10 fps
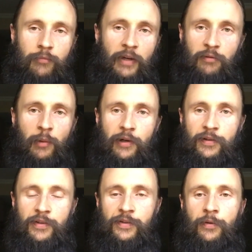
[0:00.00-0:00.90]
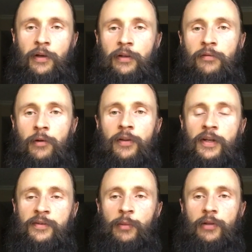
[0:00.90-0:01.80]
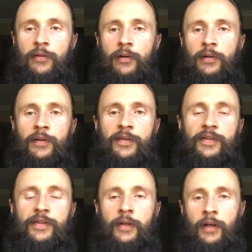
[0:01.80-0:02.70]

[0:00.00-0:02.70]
everybody tends to think different things, but this is